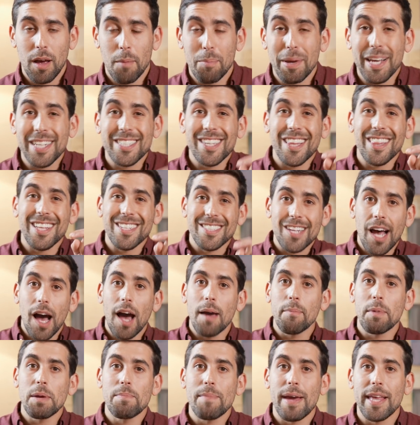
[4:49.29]
Because at the
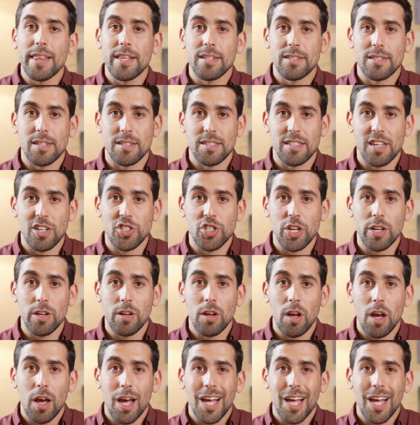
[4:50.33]
time he made this decision,